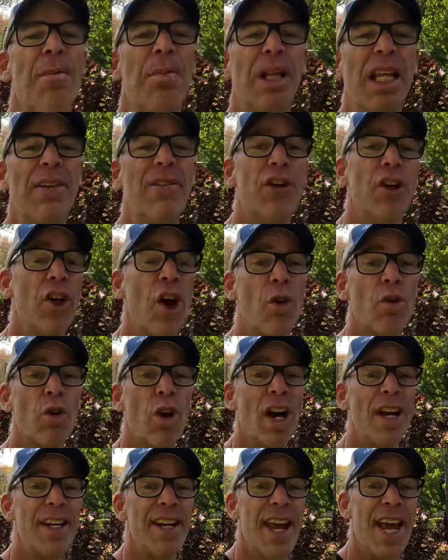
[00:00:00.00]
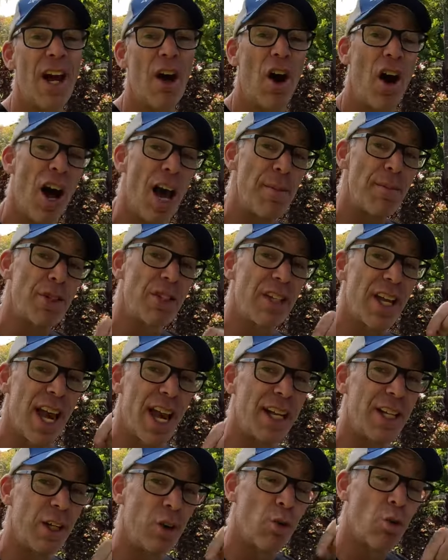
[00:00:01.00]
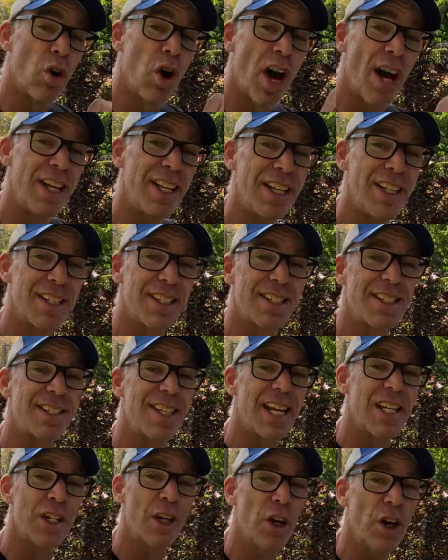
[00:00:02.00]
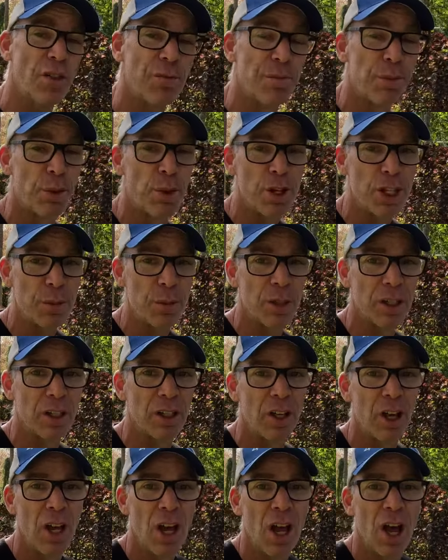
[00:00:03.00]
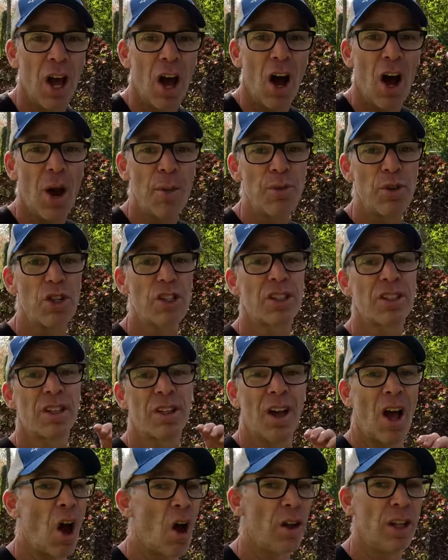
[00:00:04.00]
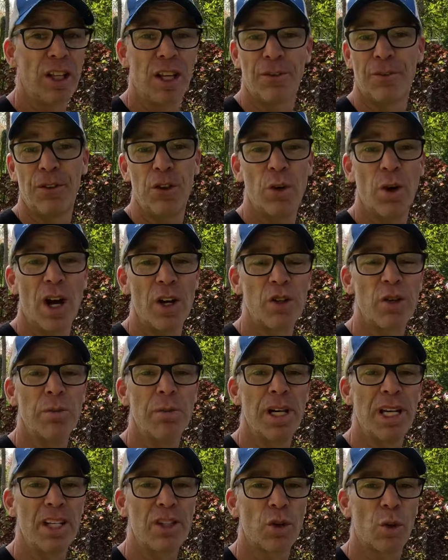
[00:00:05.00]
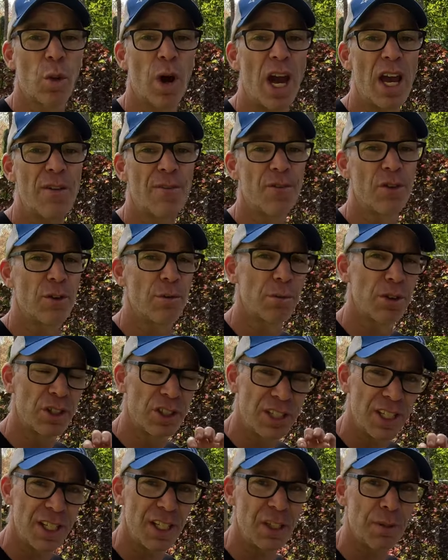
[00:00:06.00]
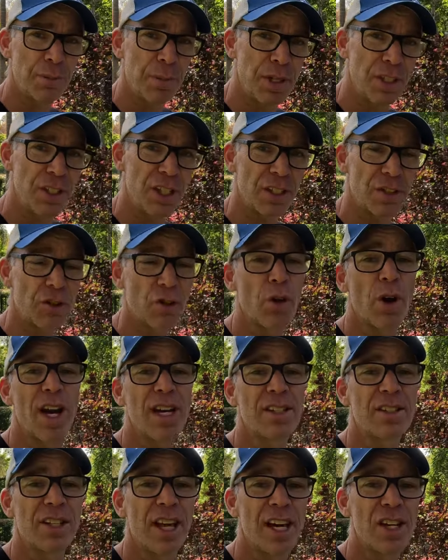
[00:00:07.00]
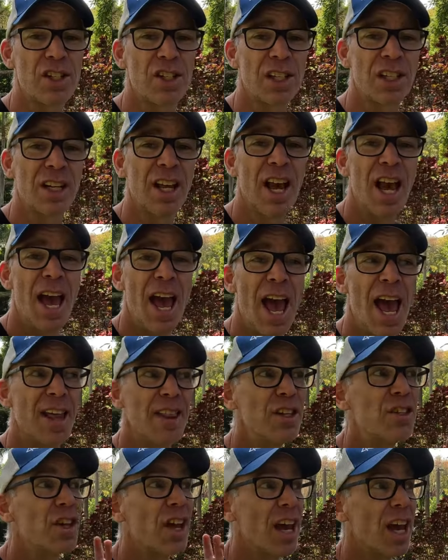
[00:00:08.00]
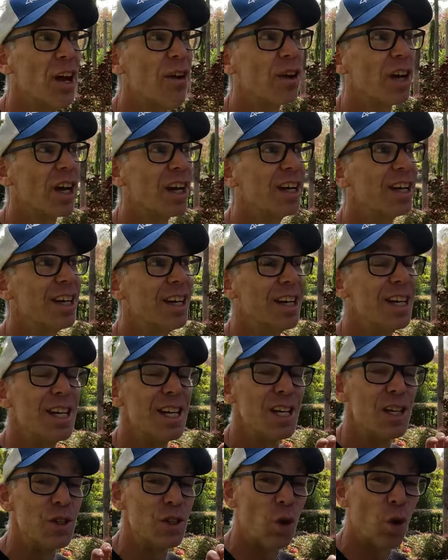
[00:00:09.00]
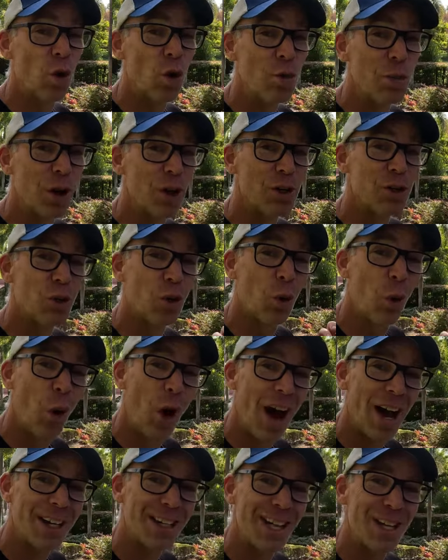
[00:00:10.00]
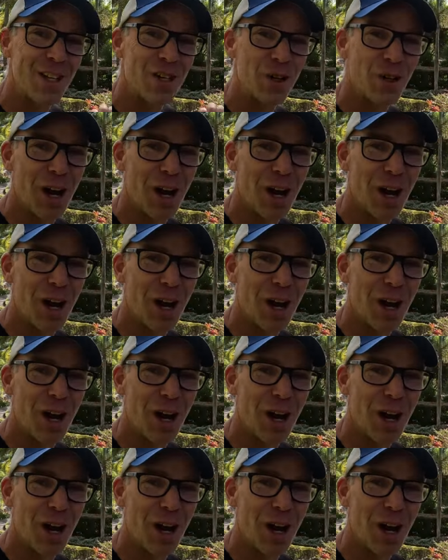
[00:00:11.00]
Believe it or not, right now I'm standing right in the center of Brisbane. I'm just only a few hundred meters away from the city's busiest train station, and this area is almost quiet and